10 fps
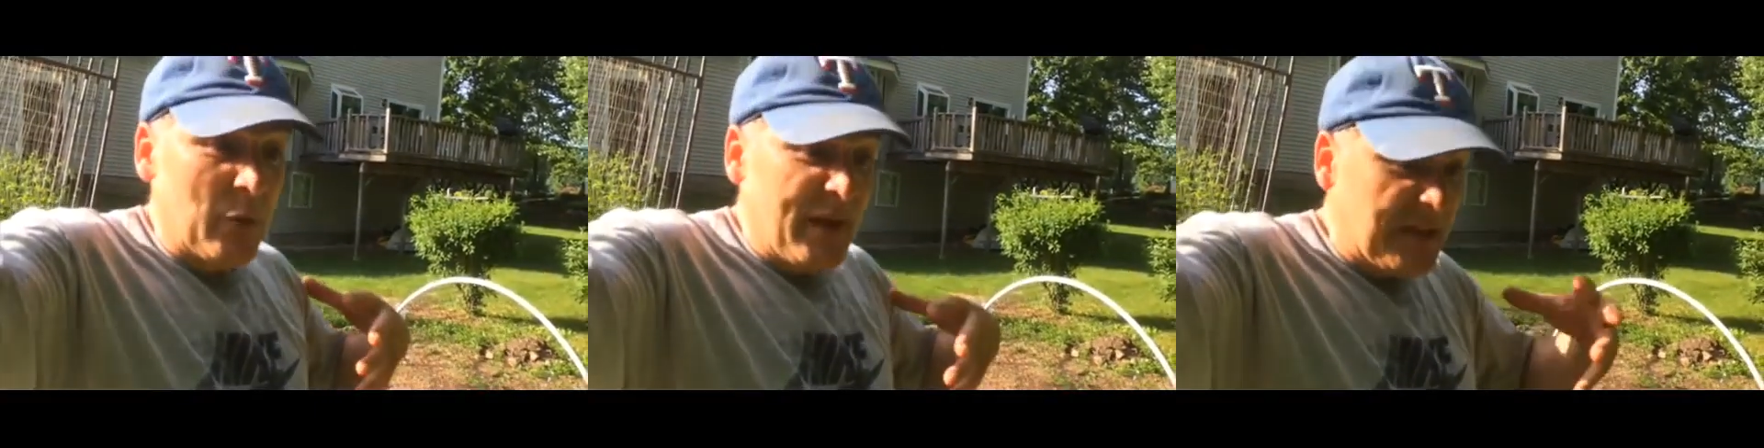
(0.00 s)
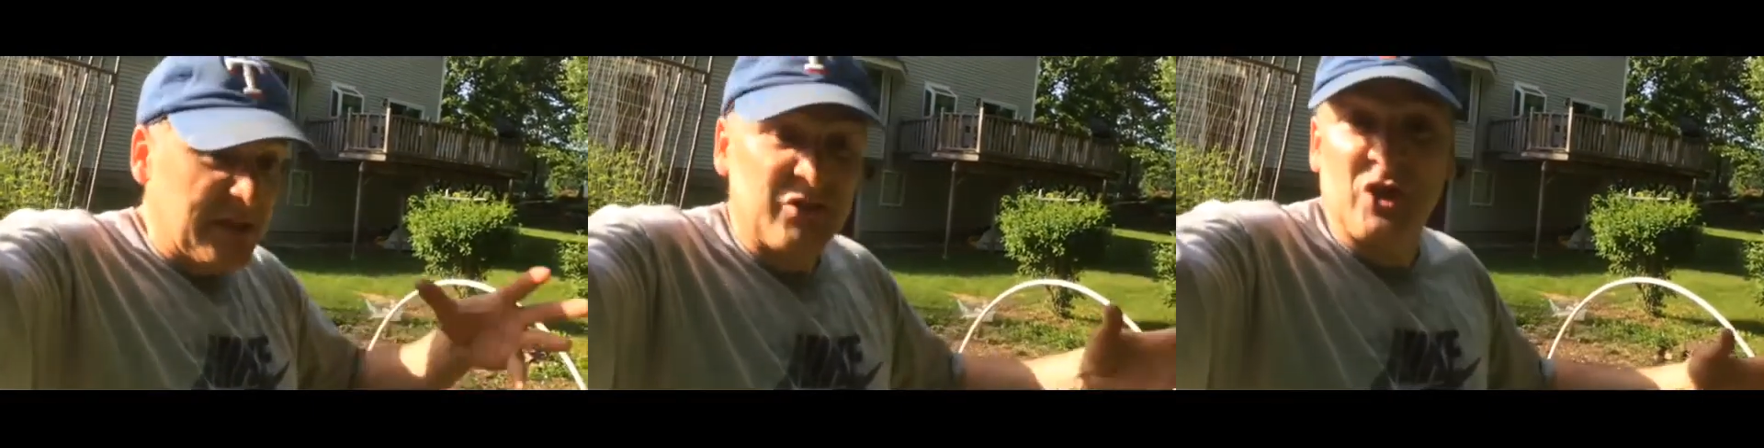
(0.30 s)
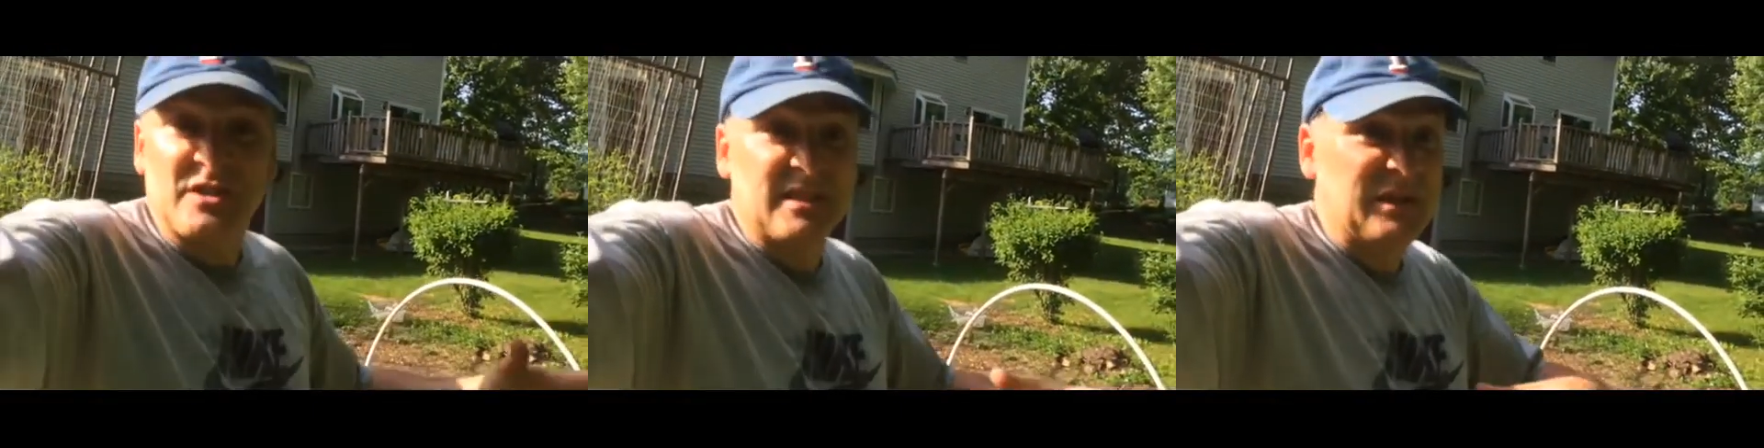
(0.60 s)
We had
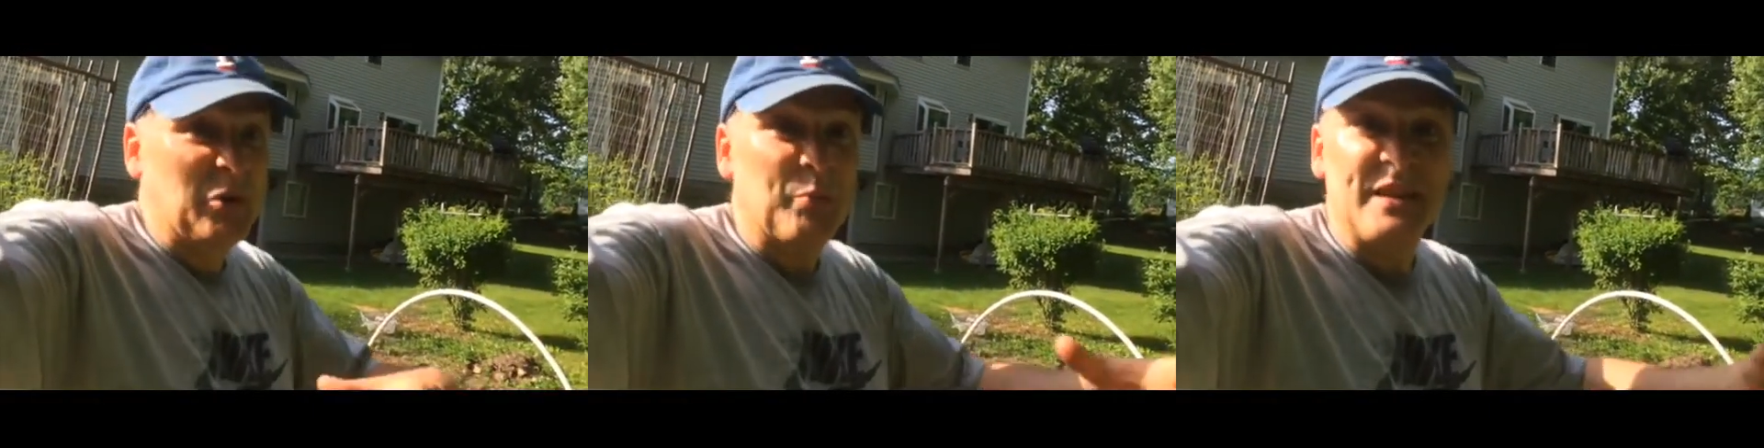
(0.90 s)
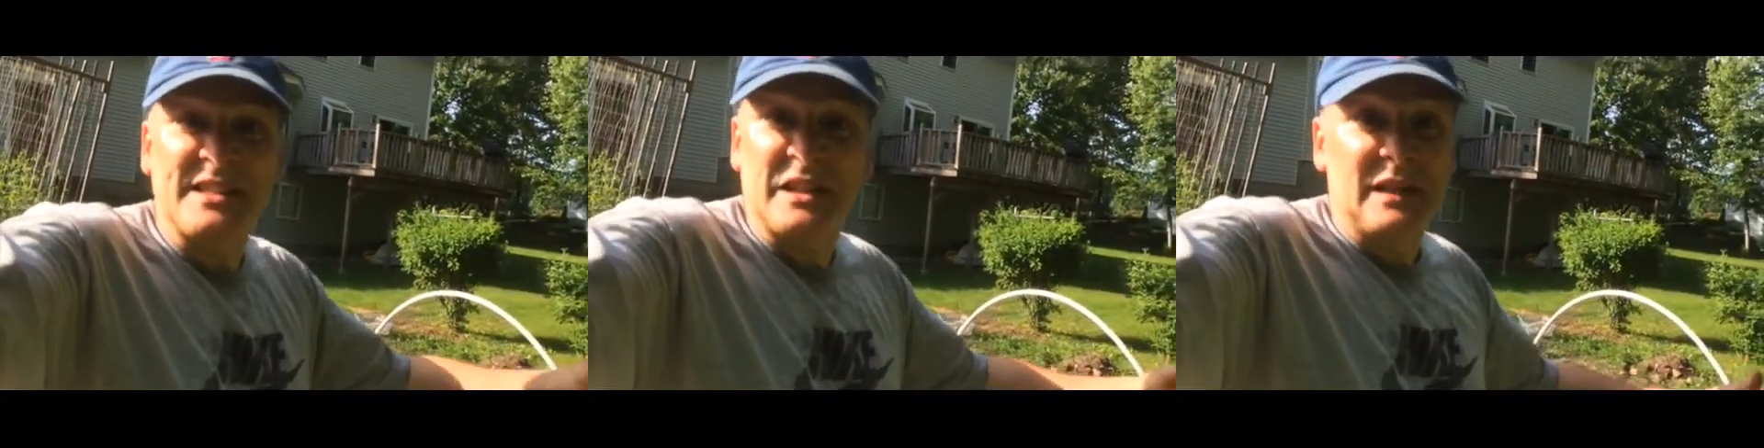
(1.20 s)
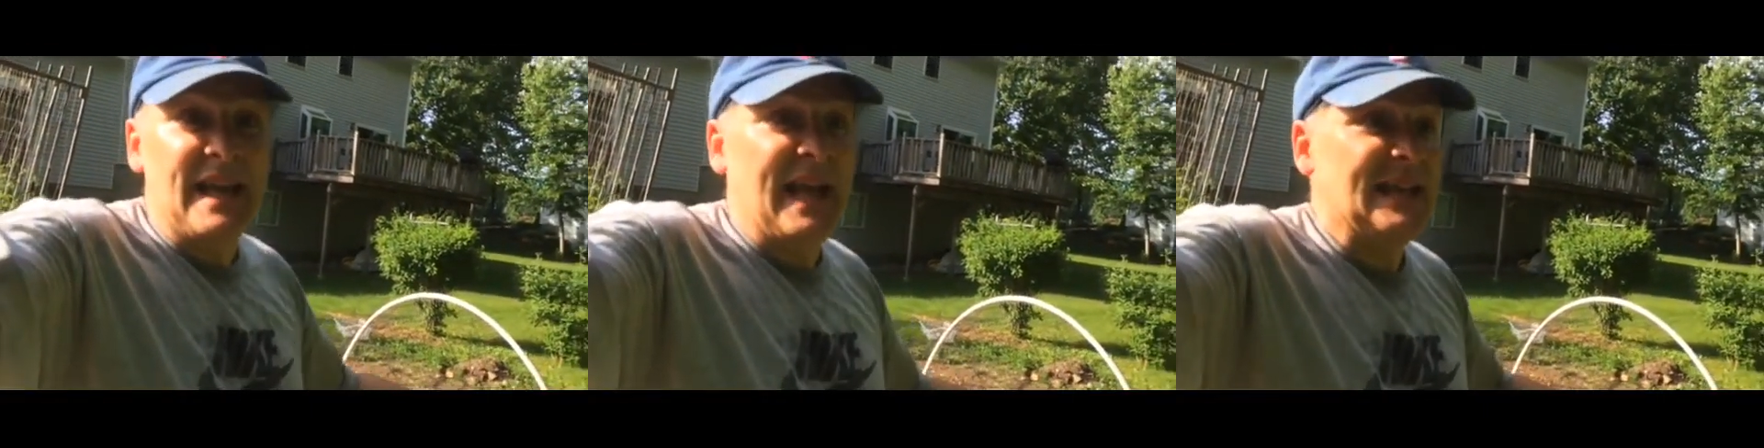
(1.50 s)
just this little piece of
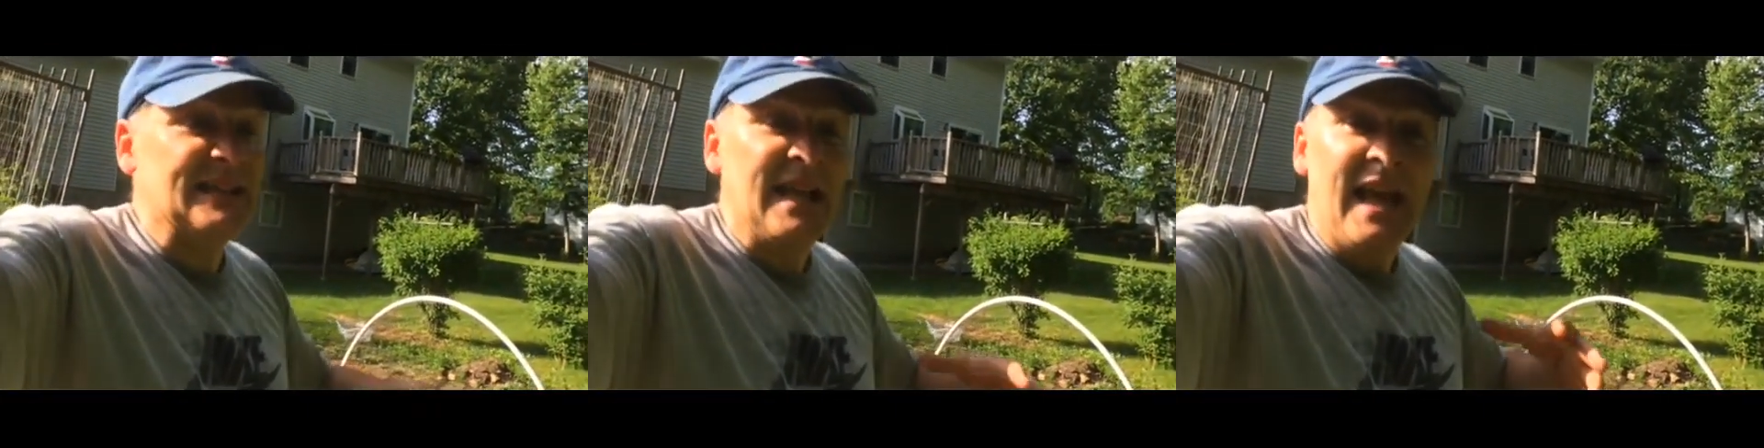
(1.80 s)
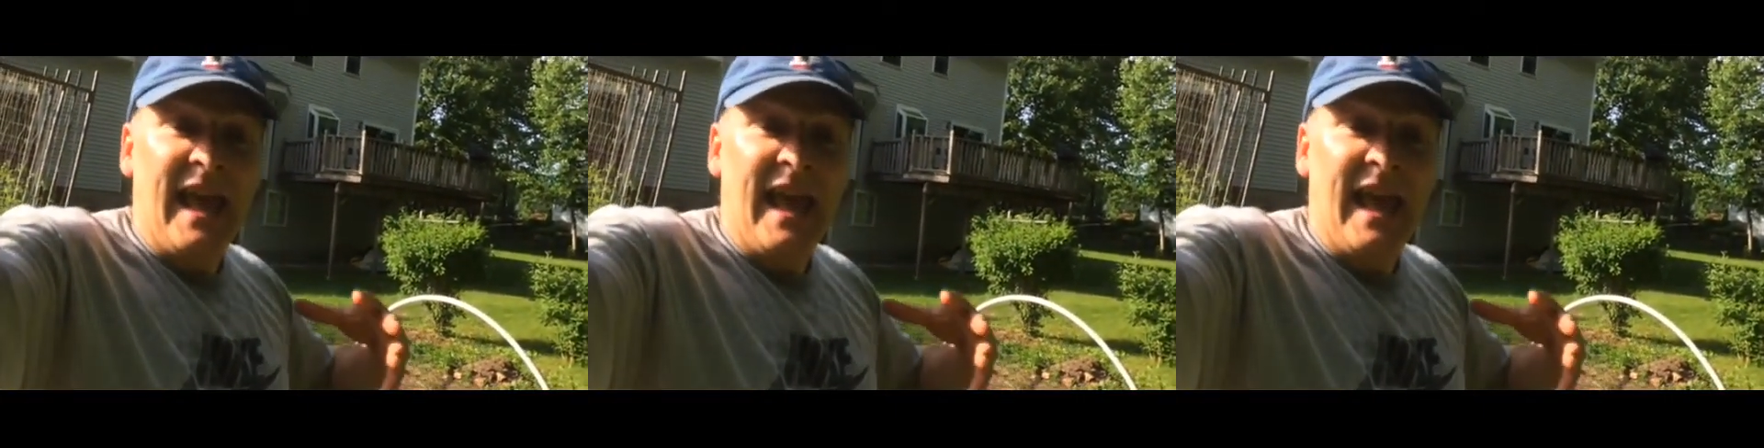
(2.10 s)
land,